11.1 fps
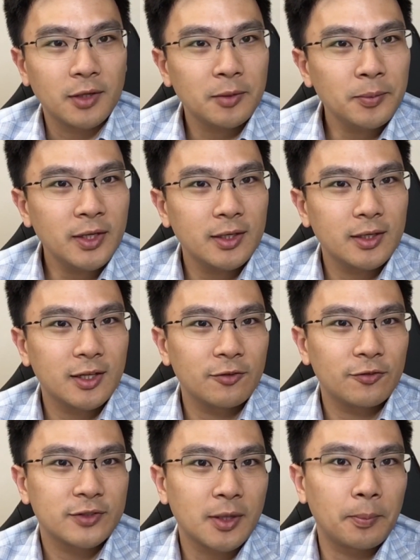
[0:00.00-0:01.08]
let me
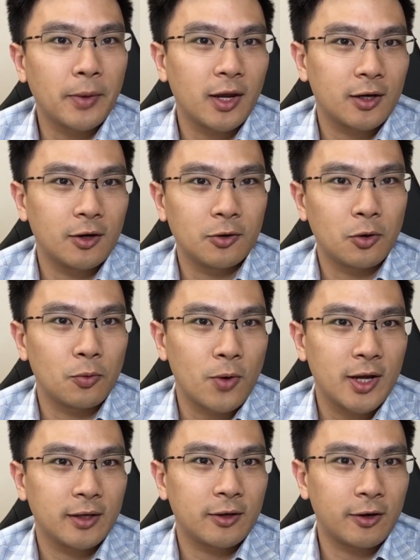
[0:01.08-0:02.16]
give some background on
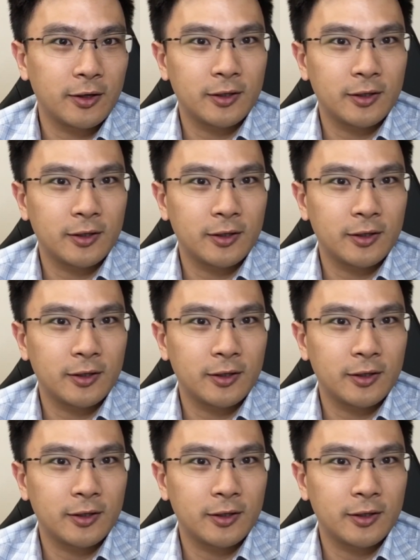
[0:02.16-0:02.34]
why credit